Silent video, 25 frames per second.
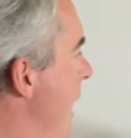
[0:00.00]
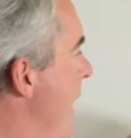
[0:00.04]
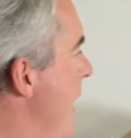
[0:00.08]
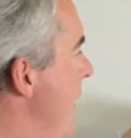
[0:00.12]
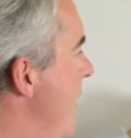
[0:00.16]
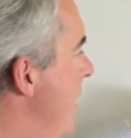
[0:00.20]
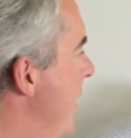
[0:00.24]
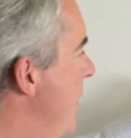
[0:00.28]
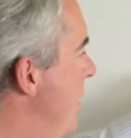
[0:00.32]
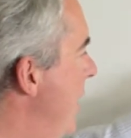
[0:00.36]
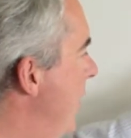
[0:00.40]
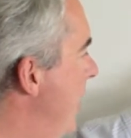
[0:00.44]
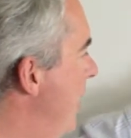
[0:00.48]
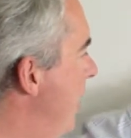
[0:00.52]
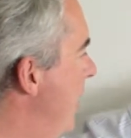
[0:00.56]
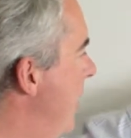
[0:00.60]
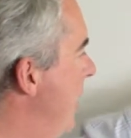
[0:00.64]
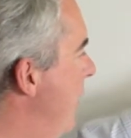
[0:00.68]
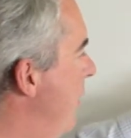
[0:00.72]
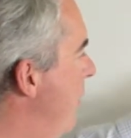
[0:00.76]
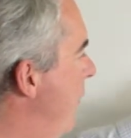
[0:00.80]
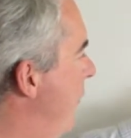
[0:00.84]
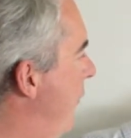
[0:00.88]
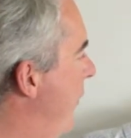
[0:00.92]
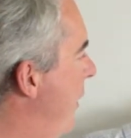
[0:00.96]
So generally
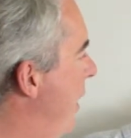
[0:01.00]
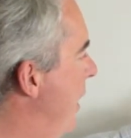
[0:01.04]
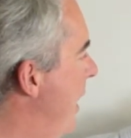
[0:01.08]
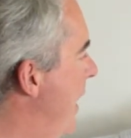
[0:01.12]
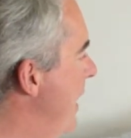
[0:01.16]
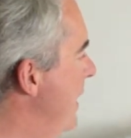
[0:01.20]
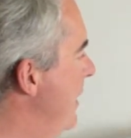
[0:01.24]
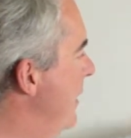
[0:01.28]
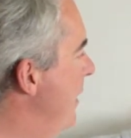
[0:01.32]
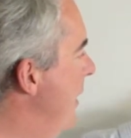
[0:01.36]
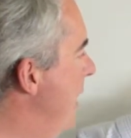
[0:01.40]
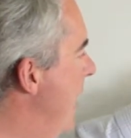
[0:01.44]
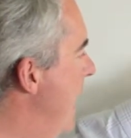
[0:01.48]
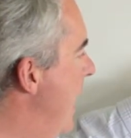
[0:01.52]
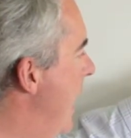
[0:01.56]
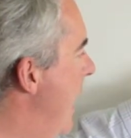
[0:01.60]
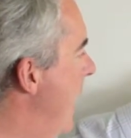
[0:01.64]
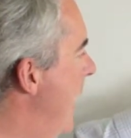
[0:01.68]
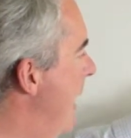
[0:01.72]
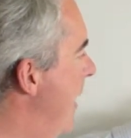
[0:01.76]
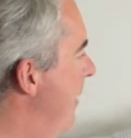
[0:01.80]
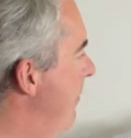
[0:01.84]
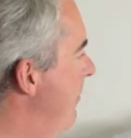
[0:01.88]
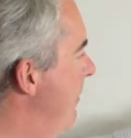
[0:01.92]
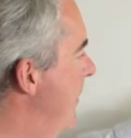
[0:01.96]
you'll find
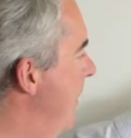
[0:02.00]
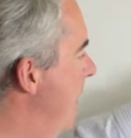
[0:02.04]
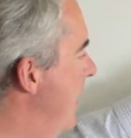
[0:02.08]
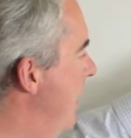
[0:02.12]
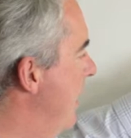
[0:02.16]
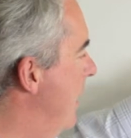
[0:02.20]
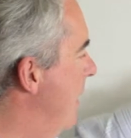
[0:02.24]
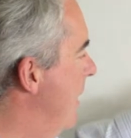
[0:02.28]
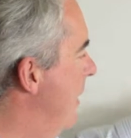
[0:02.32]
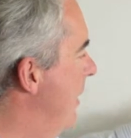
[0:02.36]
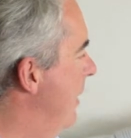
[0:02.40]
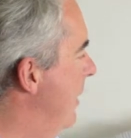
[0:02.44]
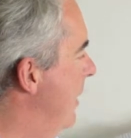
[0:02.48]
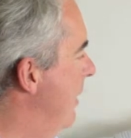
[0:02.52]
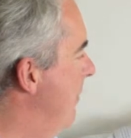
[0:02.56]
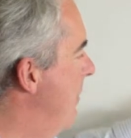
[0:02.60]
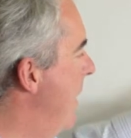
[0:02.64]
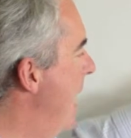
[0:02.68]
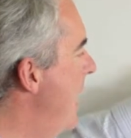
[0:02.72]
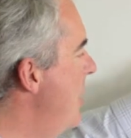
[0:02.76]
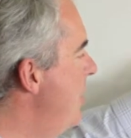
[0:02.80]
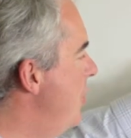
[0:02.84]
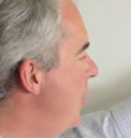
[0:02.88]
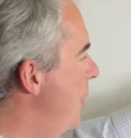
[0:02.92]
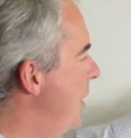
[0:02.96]
the
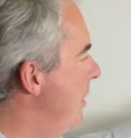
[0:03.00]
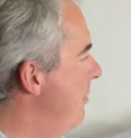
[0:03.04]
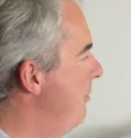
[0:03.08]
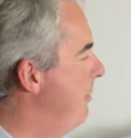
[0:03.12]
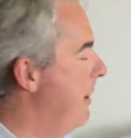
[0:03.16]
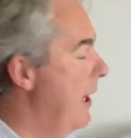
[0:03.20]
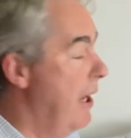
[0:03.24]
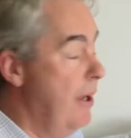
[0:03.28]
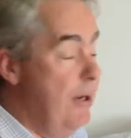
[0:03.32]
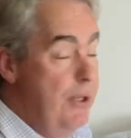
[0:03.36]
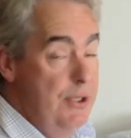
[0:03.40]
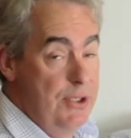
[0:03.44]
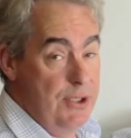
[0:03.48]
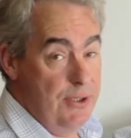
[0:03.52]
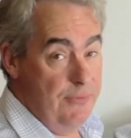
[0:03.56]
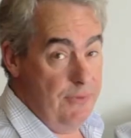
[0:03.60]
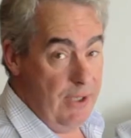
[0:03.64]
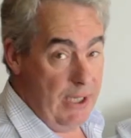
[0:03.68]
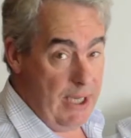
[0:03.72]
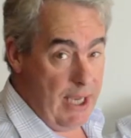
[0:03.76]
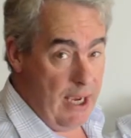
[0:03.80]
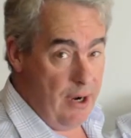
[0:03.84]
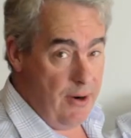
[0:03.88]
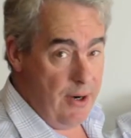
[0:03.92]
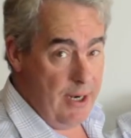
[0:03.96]
major components of
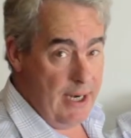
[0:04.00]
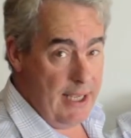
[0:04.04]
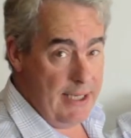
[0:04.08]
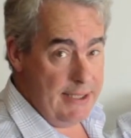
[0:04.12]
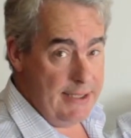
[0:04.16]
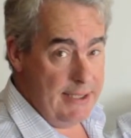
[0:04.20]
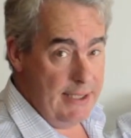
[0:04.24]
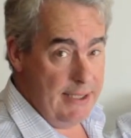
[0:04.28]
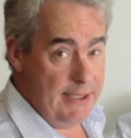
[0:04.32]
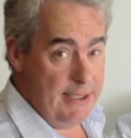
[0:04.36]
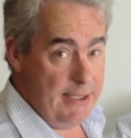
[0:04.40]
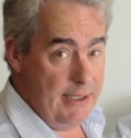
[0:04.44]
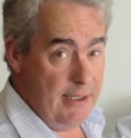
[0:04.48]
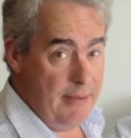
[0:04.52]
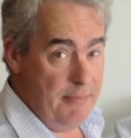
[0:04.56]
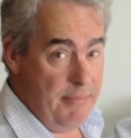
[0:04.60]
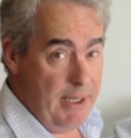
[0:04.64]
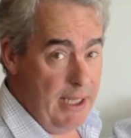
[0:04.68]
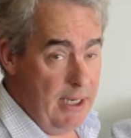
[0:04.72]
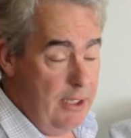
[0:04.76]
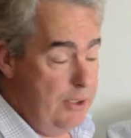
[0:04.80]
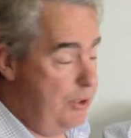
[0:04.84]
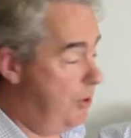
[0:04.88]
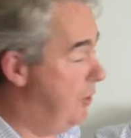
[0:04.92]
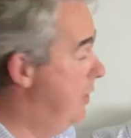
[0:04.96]
your current assets in the
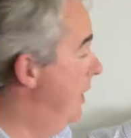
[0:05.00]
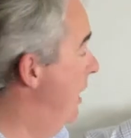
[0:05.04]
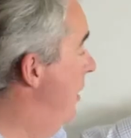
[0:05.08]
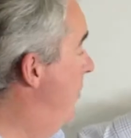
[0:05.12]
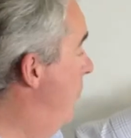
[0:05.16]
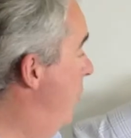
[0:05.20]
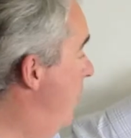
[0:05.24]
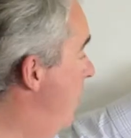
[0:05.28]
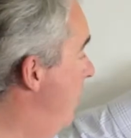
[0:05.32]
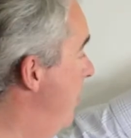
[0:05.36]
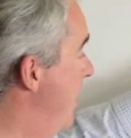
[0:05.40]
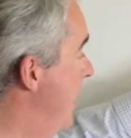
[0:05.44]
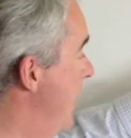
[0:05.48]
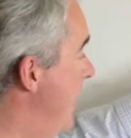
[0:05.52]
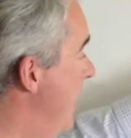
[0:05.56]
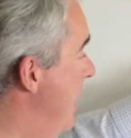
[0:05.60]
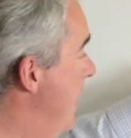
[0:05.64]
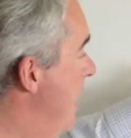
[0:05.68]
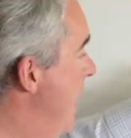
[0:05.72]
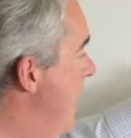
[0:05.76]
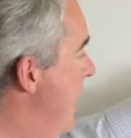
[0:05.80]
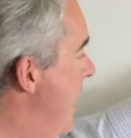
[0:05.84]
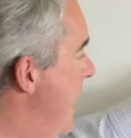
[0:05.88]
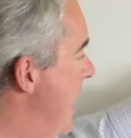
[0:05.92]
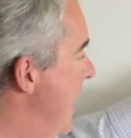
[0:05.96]
balance sheet will be,
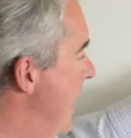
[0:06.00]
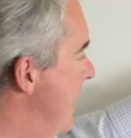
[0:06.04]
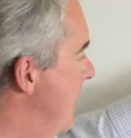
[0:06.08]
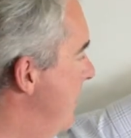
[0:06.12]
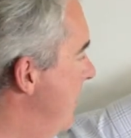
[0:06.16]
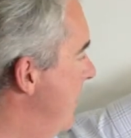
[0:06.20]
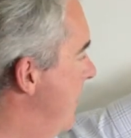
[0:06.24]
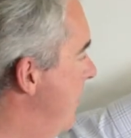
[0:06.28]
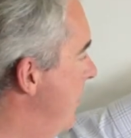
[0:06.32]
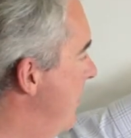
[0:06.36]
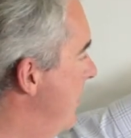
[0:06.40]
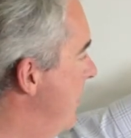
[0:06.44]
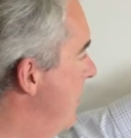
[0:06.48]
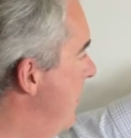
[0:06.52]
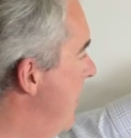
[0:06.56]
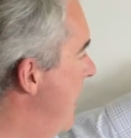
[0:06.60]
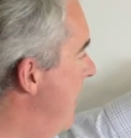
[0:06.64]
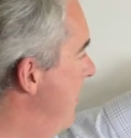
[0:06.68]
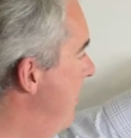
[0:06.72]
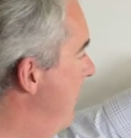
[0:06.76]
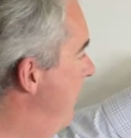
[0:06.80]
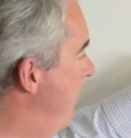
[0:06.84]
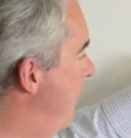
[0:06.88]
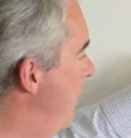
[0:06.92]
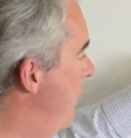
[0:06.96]
as we talked
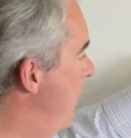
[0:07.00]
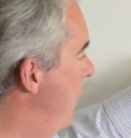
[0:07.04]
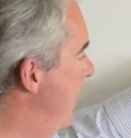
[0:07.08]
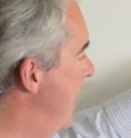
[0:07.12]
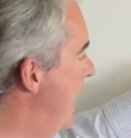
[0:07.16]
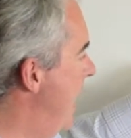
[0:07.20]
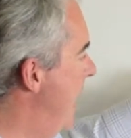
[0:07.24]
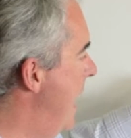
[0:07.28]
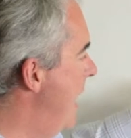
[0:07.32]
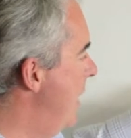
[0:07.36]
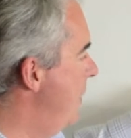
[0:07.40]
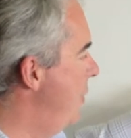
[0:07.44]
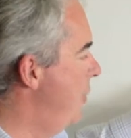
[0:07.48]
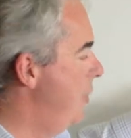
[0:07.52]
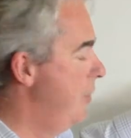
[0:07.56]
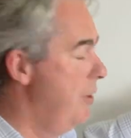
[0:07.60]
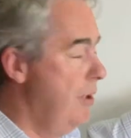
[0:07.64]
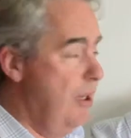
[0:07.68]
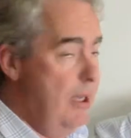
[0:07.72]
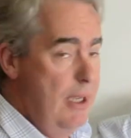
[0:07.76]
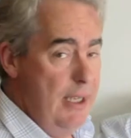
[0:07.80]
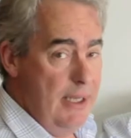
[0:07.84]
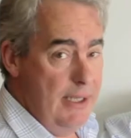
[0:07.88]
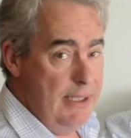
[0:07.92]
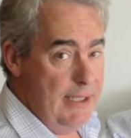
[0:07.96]
about before, cash,
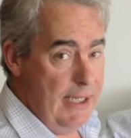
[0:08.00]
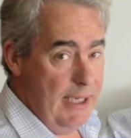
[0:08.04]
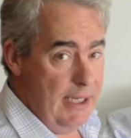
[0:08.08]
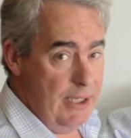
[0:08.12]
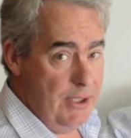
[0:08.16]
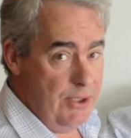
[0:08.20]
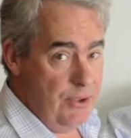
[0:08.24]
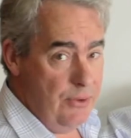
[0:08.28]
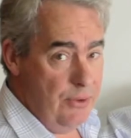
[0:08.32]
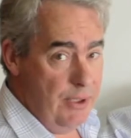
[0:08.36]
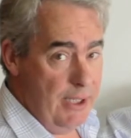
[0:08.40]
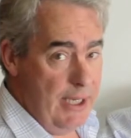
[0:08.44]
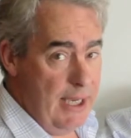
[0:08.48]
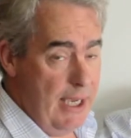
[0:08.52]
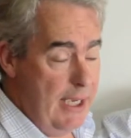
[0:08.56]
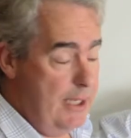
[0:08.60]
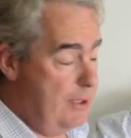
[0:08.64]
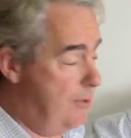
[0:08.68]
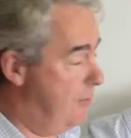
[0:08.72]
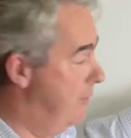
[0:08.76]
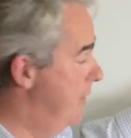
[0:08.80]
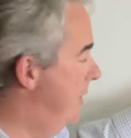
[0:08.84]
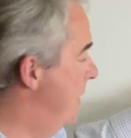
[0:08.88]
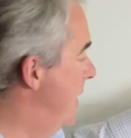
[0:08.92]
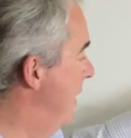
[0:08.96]
debtors or
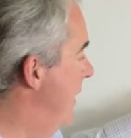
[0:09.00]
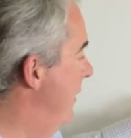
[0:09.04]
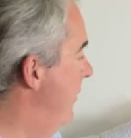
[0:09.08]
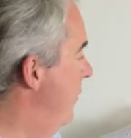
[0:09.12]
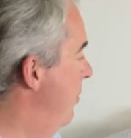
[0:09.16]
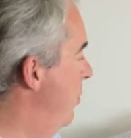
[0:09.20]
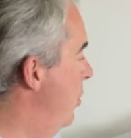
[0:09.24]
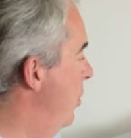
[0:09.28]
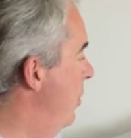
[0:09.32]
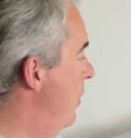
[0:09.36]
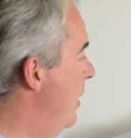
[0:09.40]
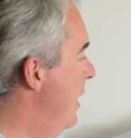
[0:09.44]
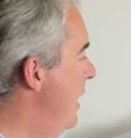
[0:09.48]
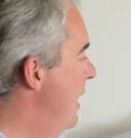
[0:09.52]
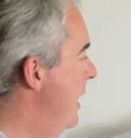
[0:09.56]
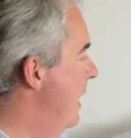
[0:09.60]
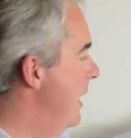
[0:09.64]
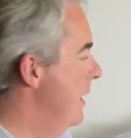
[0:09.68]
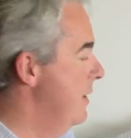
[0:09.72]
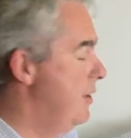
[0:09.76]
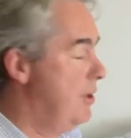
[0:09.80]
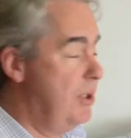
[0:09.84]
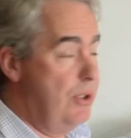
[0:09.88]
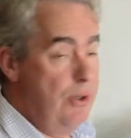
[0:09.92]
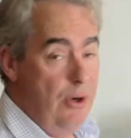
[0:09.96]
accounts receivable,
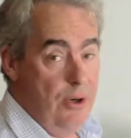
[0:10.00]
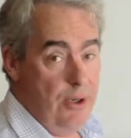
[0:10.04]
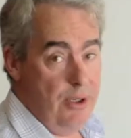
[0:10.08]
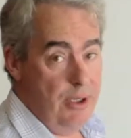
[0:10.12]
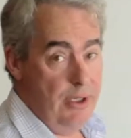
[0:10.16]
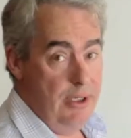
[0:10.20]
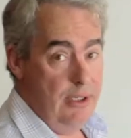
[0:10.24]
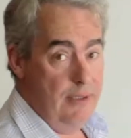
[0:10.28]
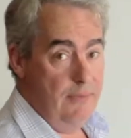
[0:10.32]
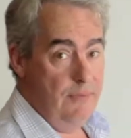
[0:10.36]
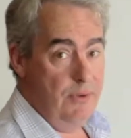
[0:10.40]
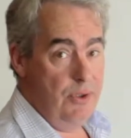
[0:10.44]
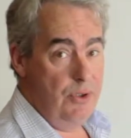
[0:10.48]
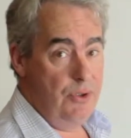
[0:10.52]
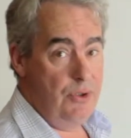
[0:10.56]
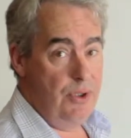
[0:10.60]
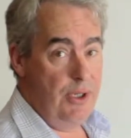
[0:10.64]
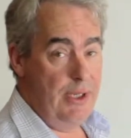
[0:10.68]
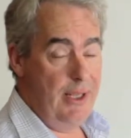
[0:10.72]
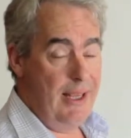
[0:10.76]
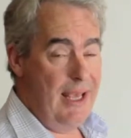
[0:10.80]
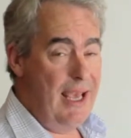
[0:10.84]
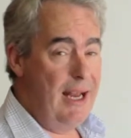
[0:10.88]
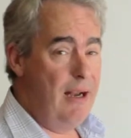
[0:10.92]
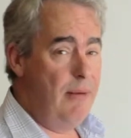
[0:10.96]
and stock and
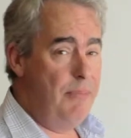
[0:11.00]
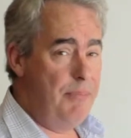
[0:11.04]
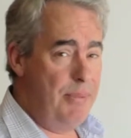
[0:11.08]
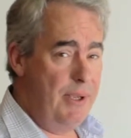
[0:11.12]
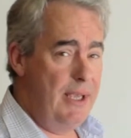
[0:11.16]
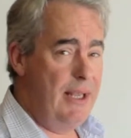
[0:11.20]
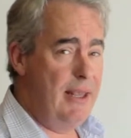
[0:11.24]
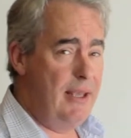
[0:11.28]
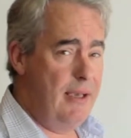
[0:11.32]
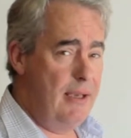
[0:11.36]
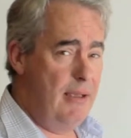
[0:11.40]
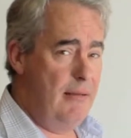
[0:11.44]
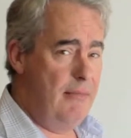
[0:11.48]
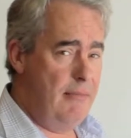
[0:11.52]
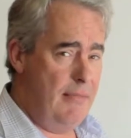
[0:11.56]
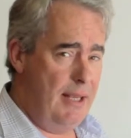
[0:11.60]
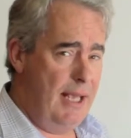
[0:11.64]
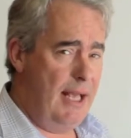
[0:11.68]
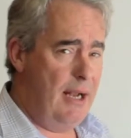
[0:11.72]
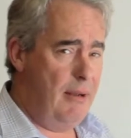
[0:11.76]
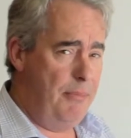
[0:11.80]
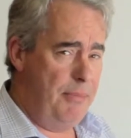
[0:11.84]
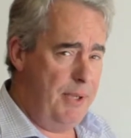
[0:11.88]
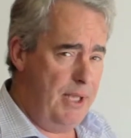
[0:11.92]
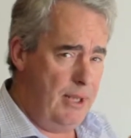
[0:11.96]
inventory. That'll be
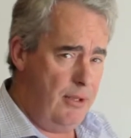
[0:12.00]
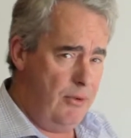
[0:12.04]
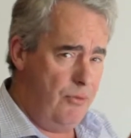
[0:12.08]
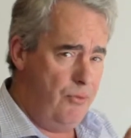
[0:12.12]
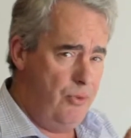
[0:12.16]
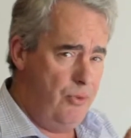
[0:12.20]
the